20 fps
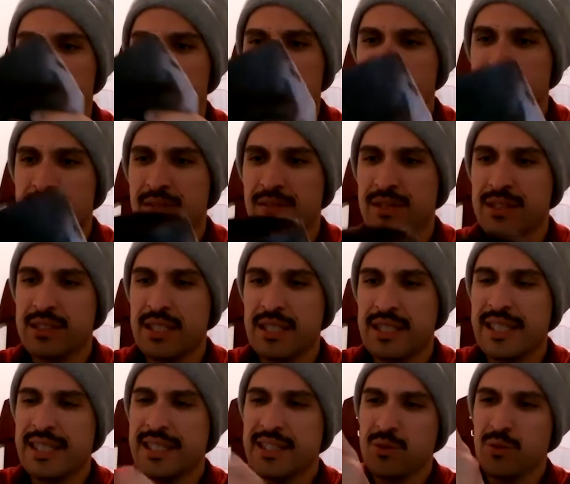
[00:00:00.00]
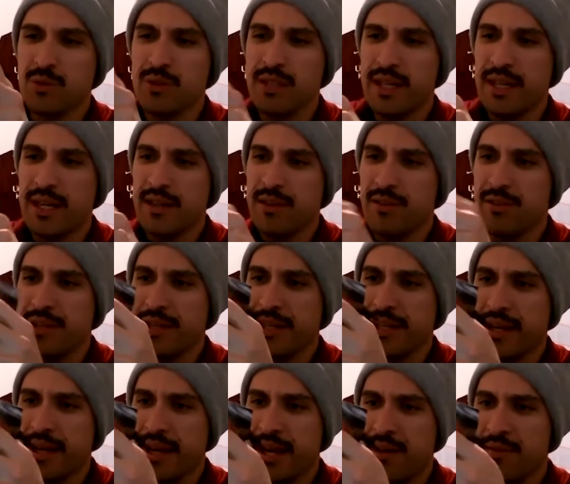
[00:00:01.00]
See if it's, I think it's one that I
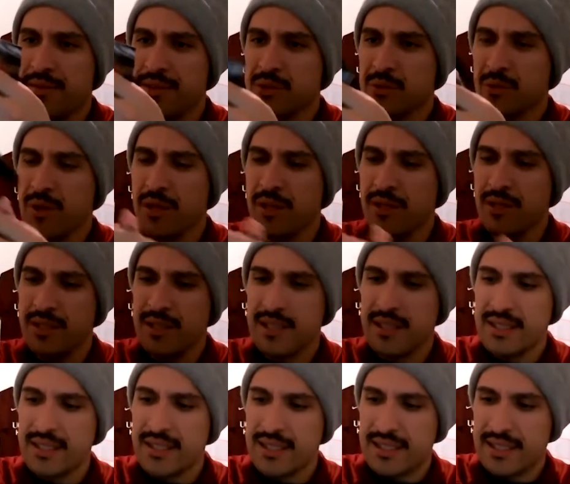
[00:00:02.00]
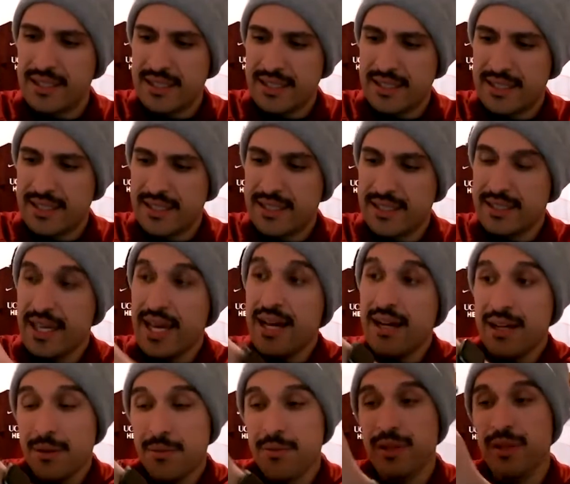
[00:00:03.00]
already have as well. And yeah,
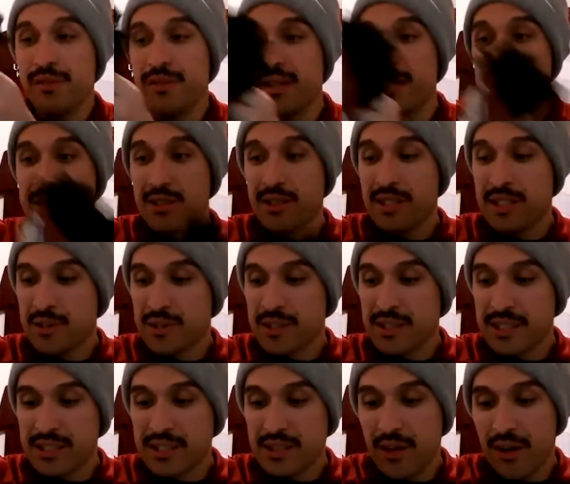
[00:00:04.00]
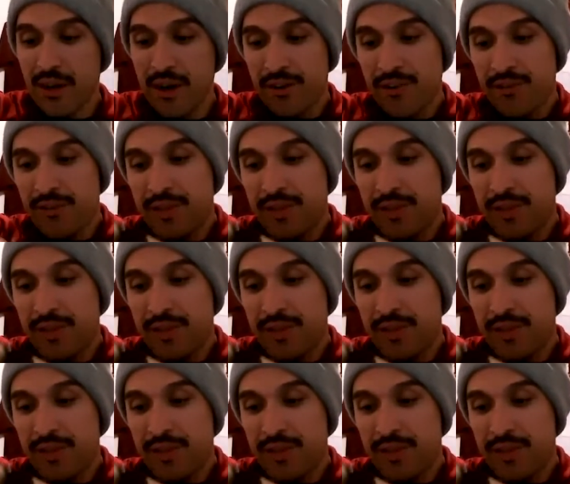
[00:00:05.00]
I believe so. This is a scarf